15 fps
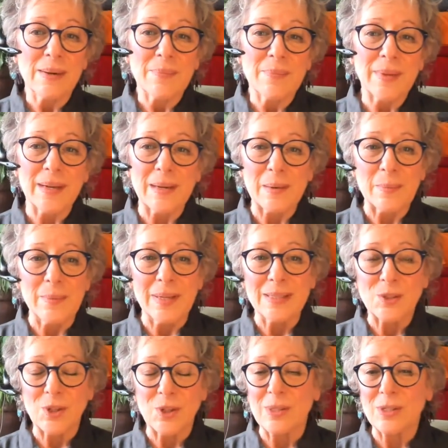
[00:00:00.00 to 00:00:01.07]
Um, and
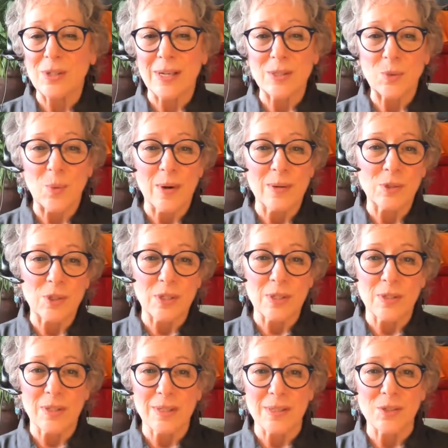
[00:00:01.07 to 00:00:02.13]
so his ex-wife
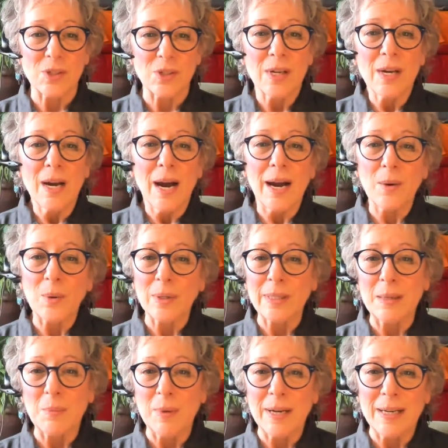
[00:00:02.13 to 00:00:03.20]
shared this: "I will
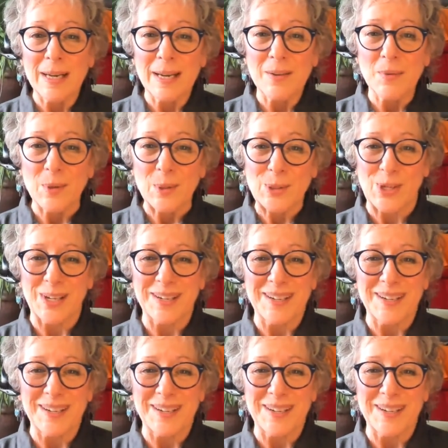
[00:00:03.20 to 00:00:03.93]
eat my neighbors."